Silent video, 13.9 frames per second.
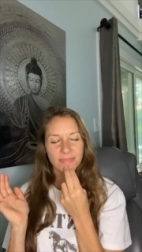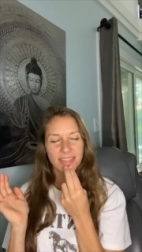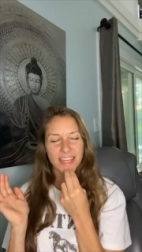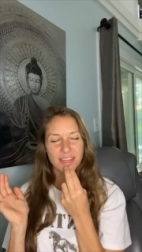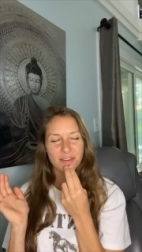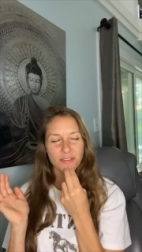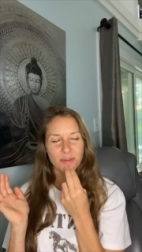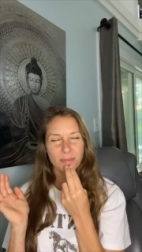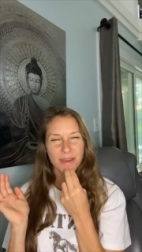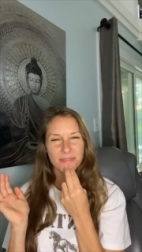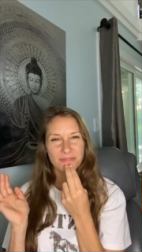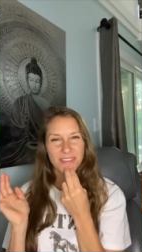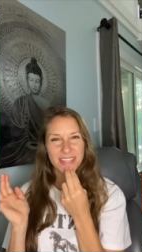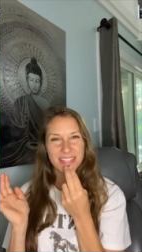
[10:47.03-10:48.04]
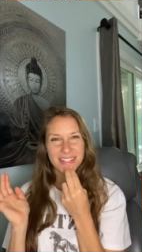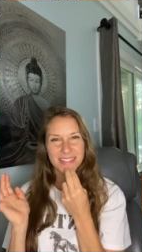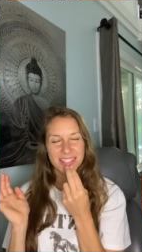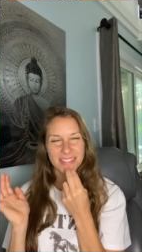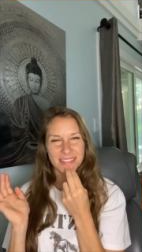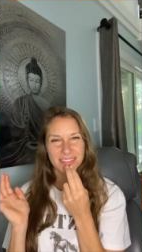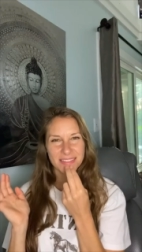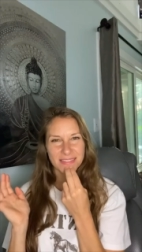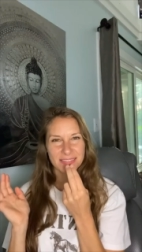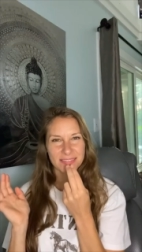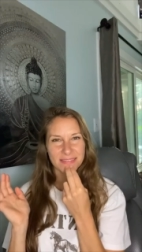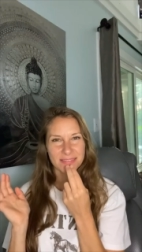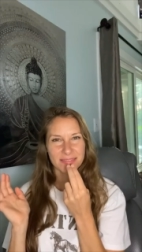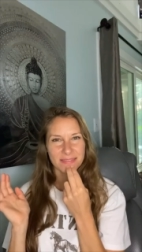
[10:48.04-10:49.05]
Thank you for my feet.
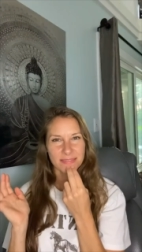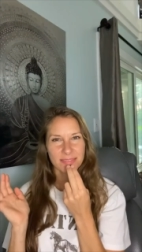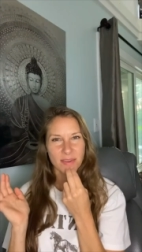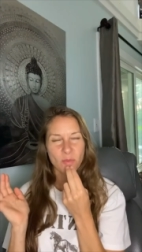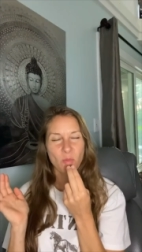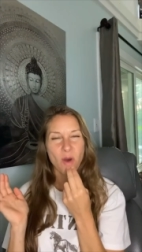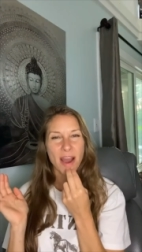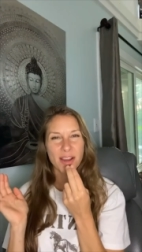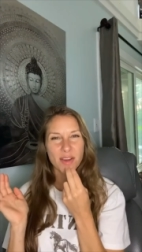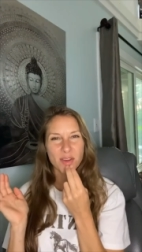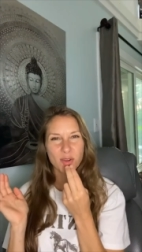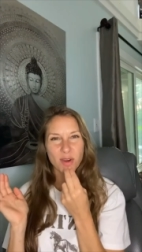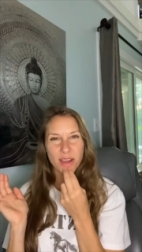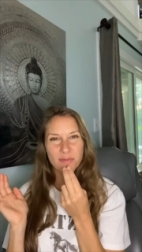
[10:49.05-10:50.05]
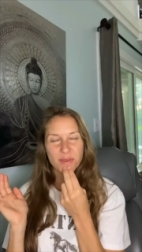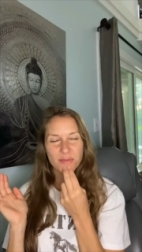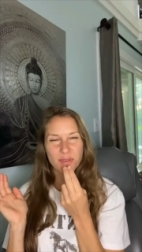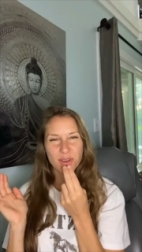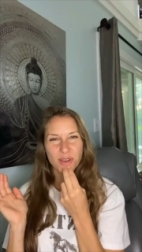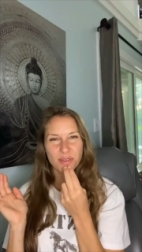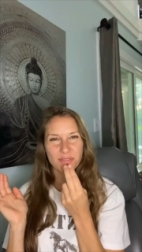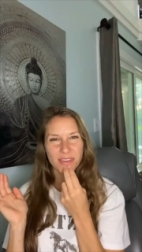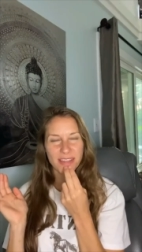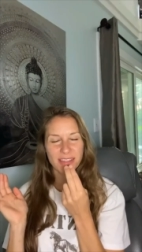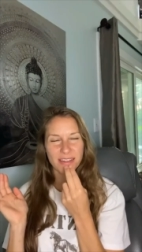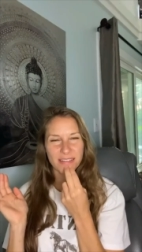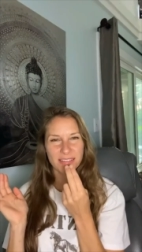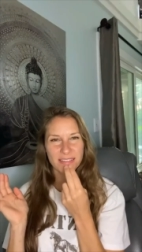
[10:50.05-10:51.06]
Why are you grateful for your
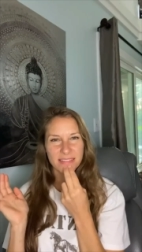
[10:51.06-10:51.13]
feet?